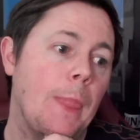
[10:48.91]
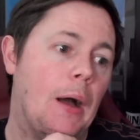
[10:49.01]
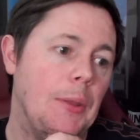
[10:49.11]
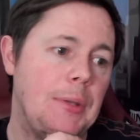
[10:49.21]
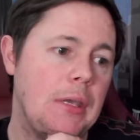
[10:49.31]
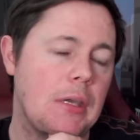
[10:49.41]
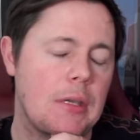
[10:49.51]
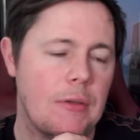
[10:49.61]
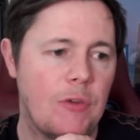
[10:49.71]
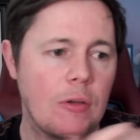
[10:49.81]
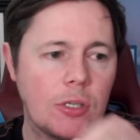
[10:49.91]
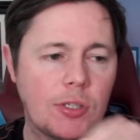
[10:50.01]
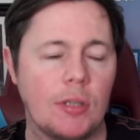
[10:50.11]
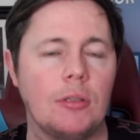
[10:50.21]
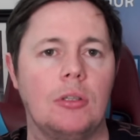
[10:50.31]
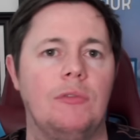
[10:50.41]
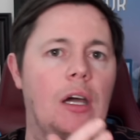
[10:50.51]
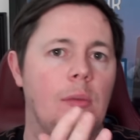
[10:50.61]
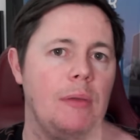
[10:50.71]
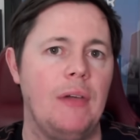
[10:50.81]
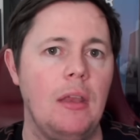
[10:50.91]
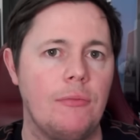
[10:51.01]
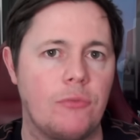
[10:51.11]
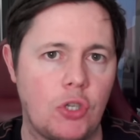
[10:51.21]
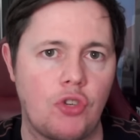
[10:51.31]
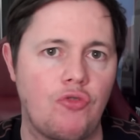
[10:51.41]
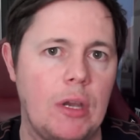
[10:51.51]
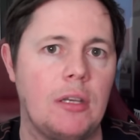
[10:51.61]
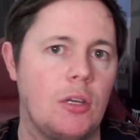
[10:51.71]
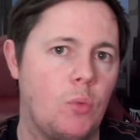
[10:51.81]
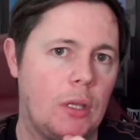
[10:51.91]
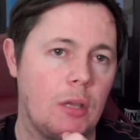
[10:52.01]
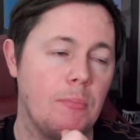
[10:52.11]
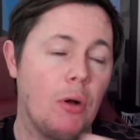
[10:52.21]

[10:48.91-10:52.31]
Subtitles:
I think if I was a Sunderland fan, I'd be very frustrated with him,